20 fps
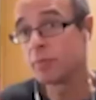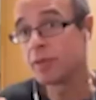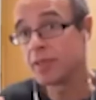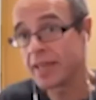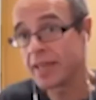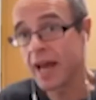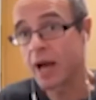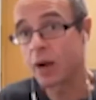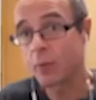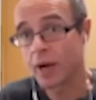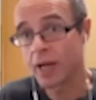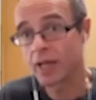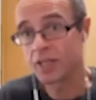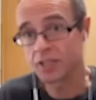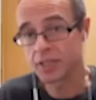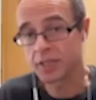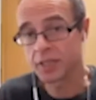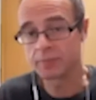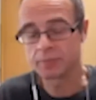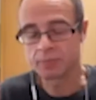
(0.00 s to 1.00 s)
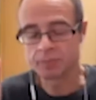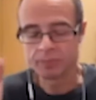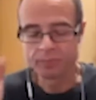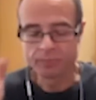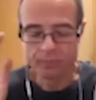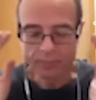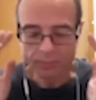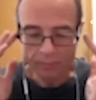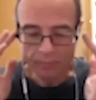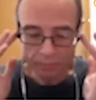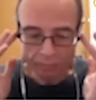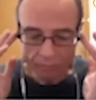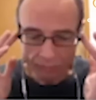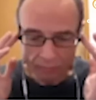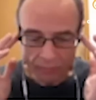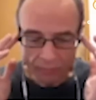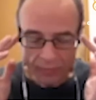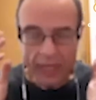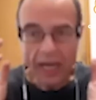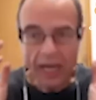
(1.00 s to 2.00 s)
to be the airway, isn't it?
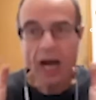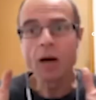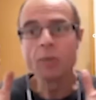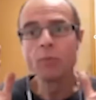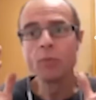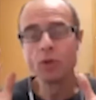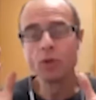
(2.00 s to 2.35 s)
Mm. I'm